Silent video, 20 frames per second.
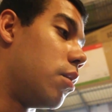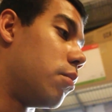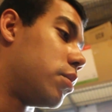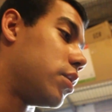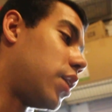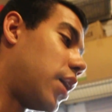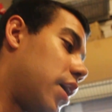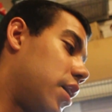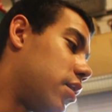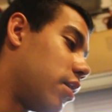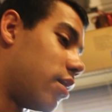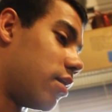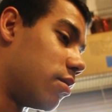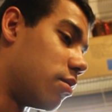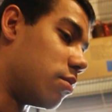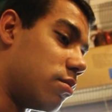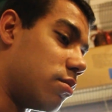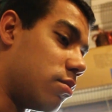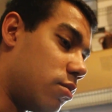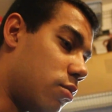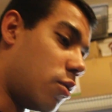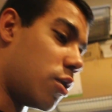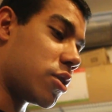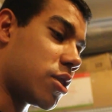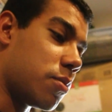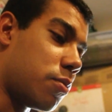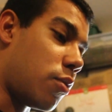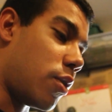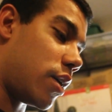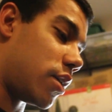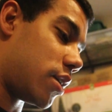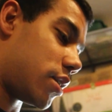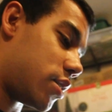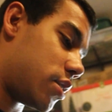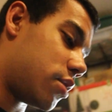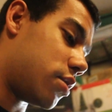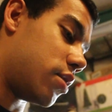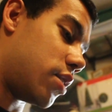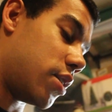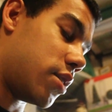But like, what's the point? This
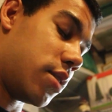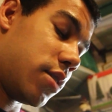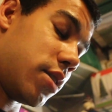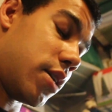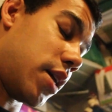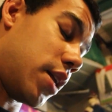is